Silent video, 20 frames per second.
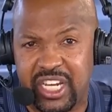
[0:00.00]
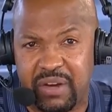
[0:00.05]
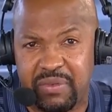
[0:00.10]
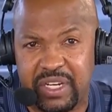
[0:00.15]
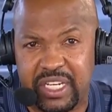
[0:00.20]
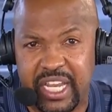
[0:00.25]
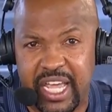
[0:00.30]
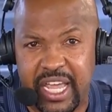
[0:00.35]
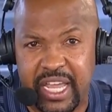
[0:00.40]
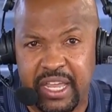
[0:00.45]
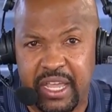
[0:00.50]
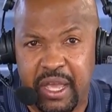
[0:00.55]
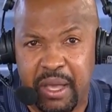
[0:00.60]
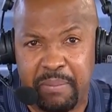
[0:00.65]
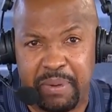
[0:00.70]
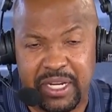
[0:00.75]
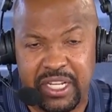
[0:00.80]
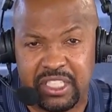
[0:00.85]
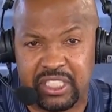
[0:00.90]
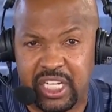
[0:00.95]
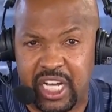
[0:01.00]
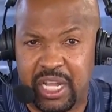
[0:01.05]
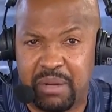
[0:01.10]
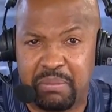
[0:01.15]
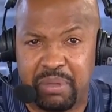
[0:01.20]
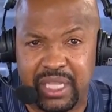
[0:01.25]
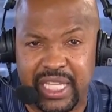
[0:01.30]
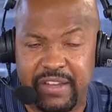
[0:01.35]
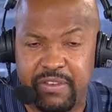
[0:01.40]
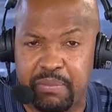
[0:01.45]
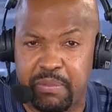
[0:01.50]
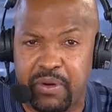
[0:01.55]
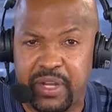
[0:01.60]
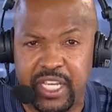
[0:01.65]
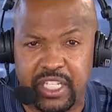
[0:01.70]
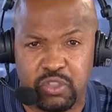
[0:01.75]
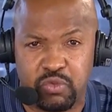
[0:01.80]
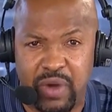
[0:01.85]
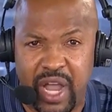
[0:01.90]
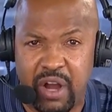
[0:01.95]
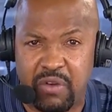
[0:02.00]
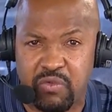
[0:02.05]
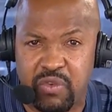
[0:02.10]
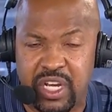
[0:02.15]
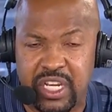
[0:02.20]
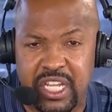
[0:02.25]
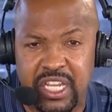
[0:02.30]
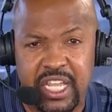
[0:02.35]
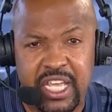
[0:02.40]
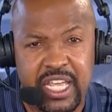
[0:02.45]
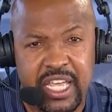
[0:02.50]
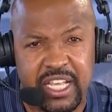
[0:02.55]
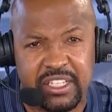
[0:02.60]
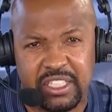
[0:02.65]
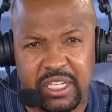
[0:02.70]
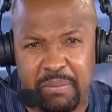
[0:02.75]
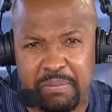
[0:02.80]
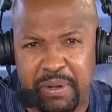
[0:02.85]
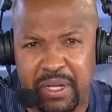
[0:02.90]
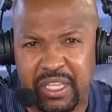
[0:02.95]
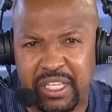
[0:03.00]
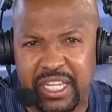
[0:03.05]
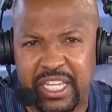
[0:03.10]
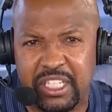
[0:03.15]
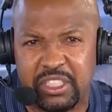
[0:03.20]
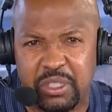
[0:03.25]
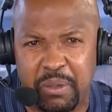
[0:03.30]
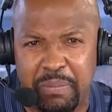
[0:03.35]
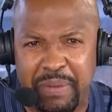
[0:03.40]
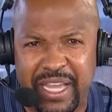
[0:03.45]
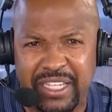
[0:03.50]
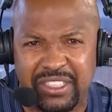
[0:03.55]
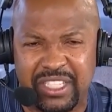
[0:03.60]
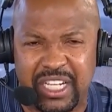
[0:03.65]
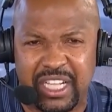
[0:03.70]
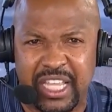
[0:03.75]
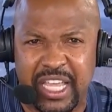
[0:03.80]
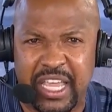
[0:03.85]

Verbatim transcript: said he wasn't surprised that baseball joined the movement.